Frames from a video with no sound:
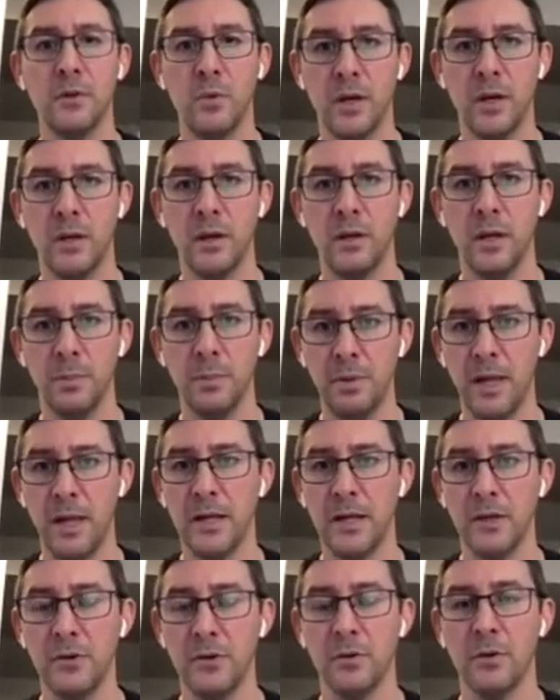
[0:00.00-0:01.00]
well
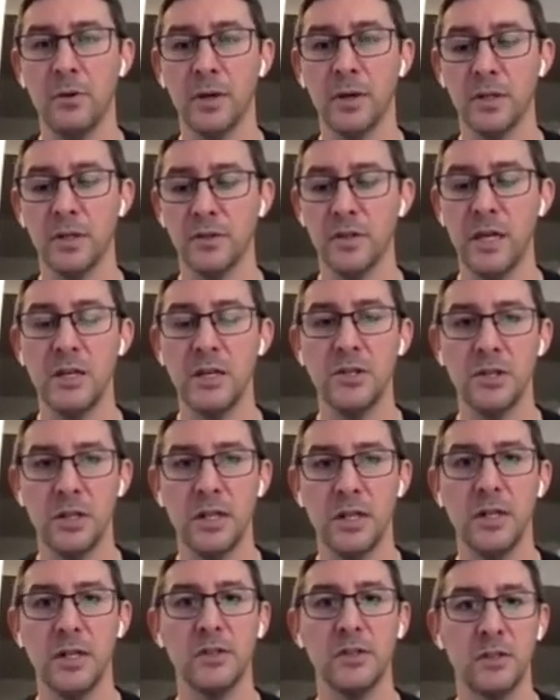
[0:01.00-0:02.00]
apply to your organization,
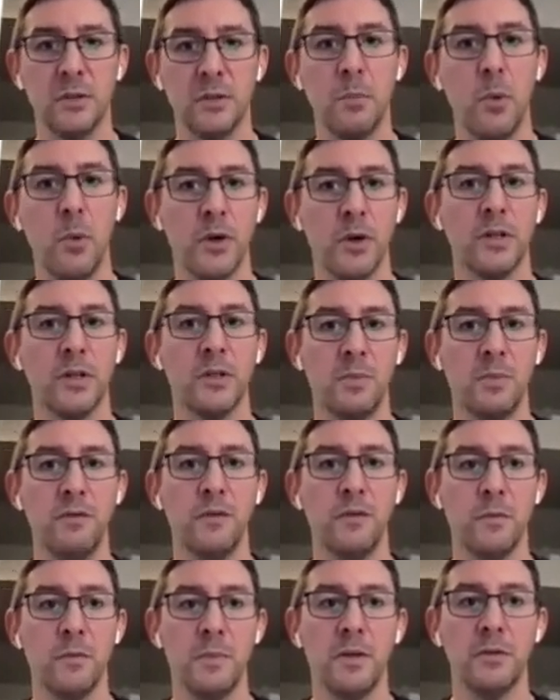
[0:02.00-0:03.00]
and it's important to be
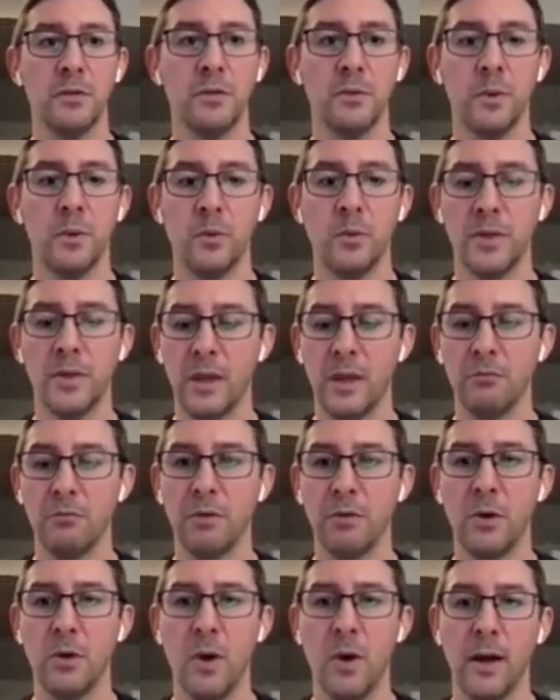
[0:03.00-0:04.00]
familiar with what they
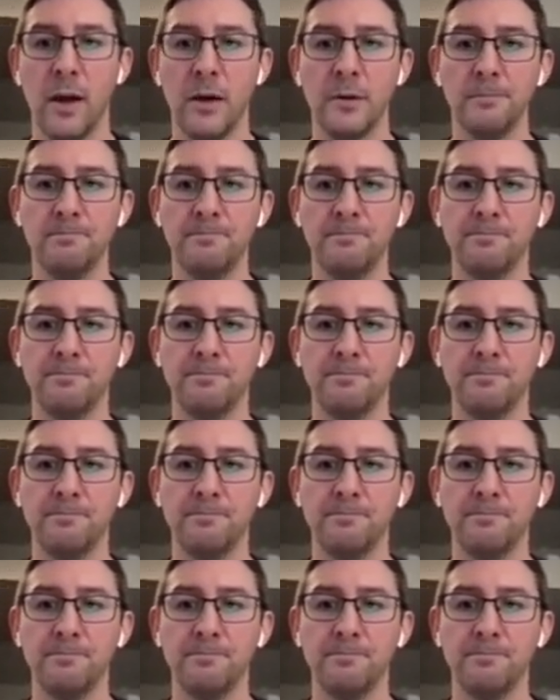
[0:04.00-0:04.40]
require.